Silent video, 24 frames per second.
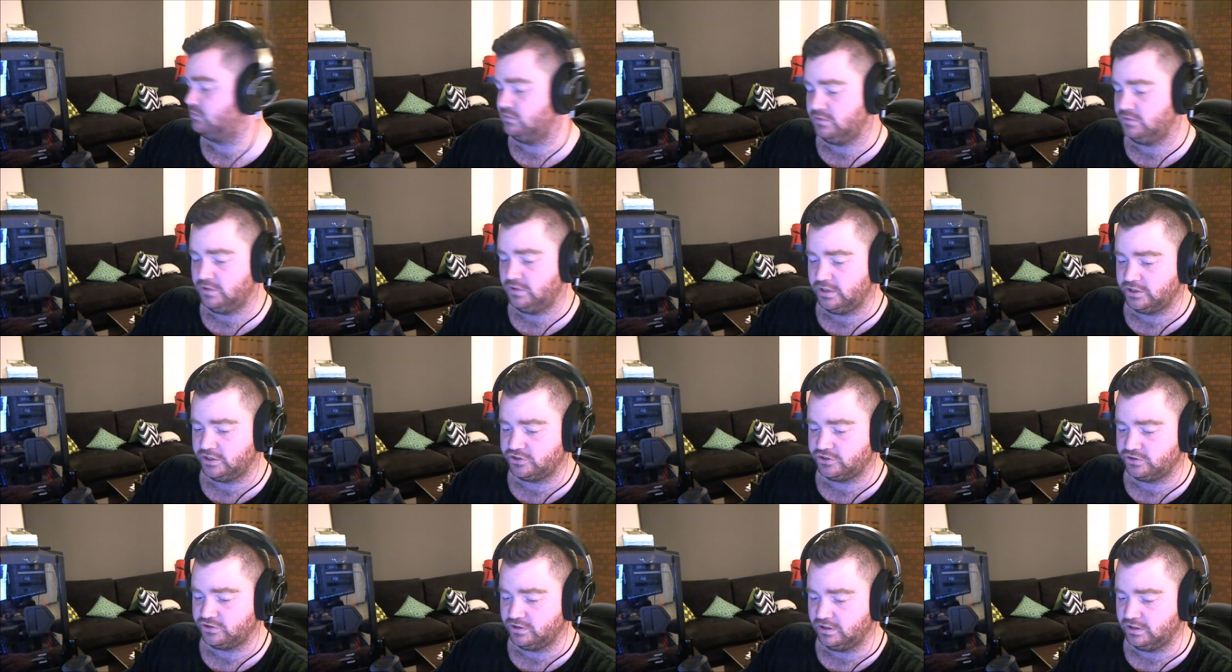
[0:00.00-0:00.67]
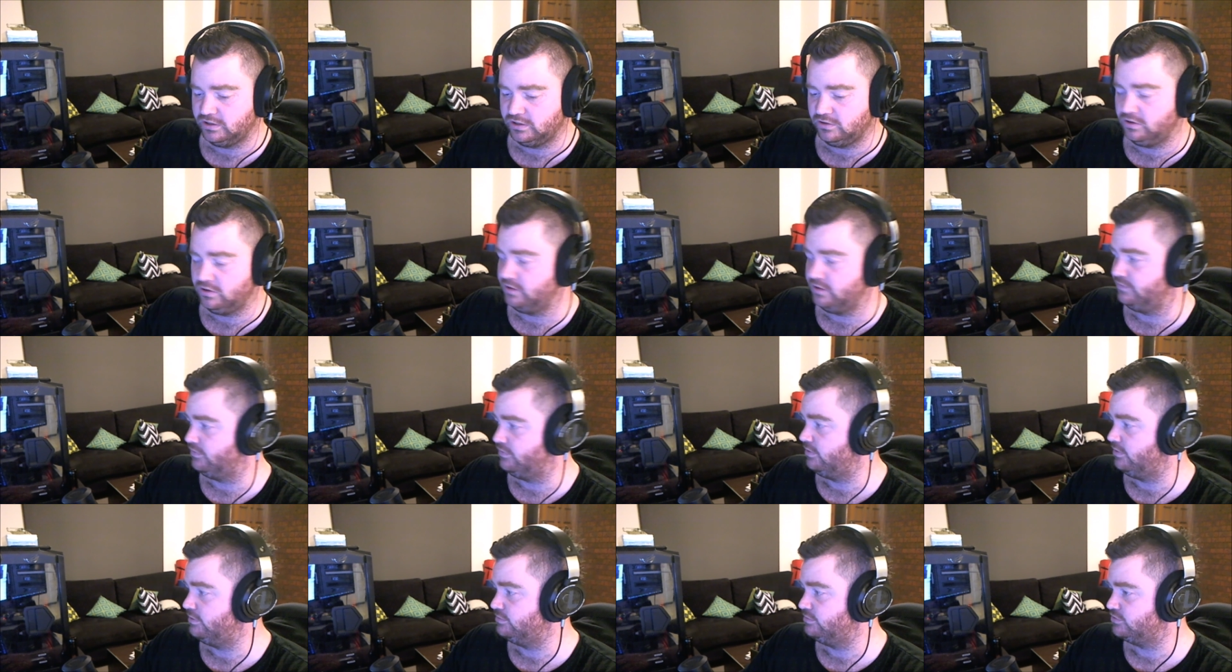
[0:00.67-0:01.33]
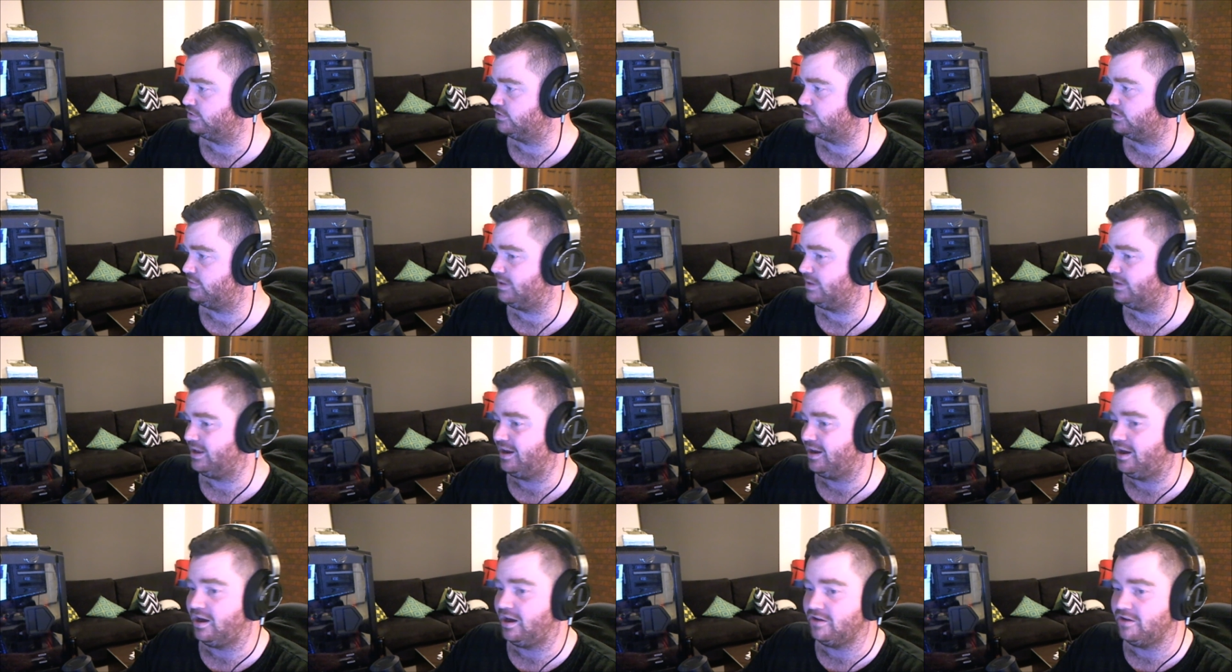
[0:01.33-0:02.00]
Actually, our live volume's like about
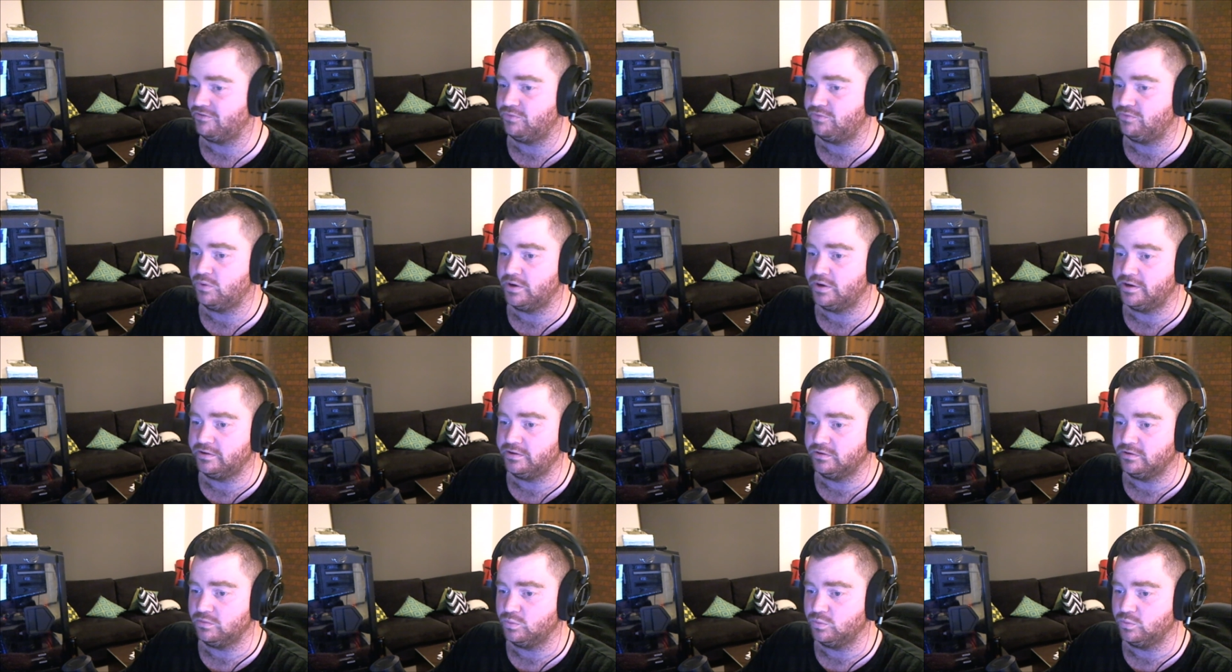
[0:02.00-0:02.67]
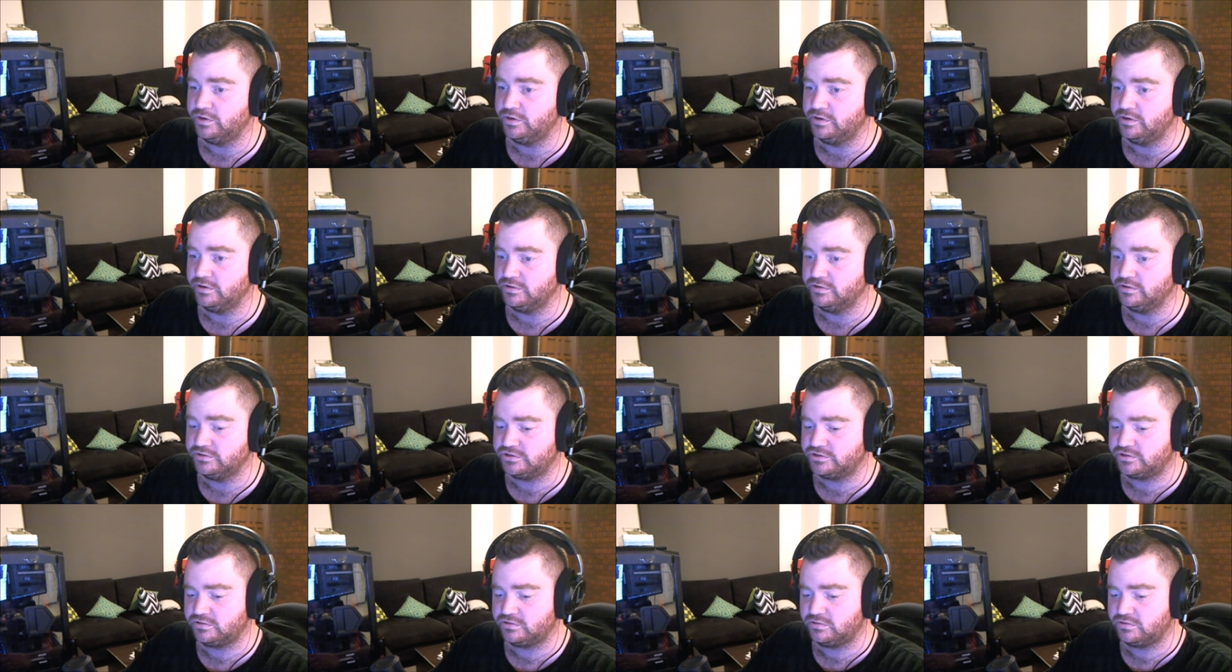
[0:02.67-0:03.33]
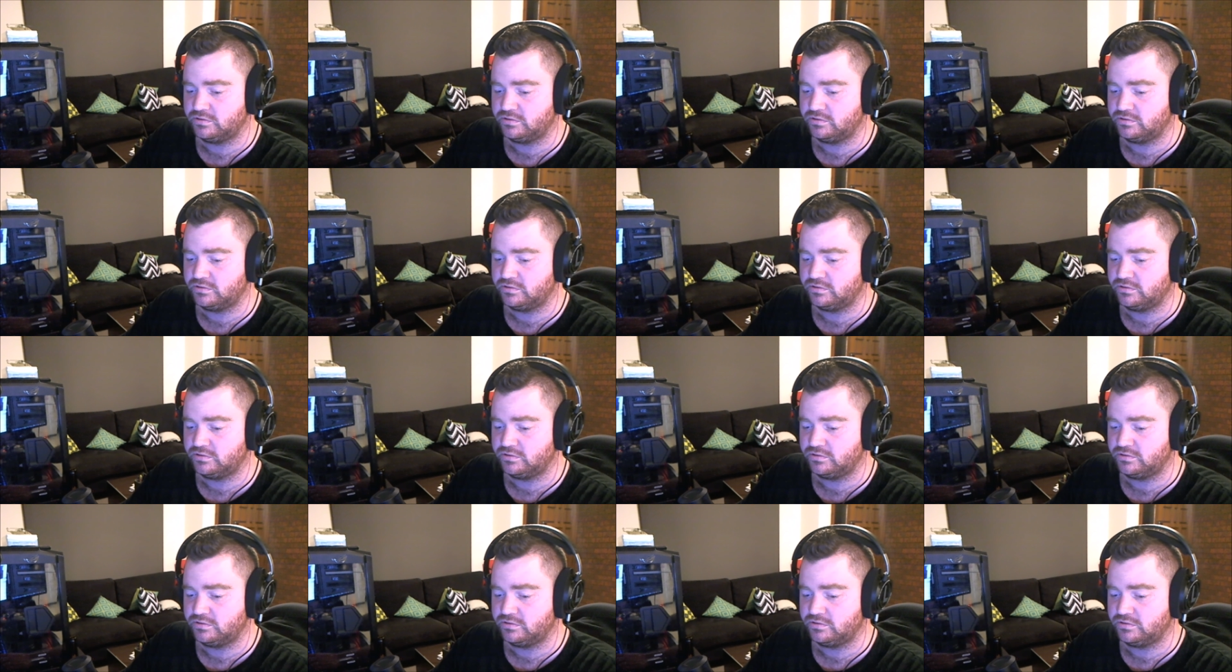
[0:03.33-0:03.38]
halfway on Windows.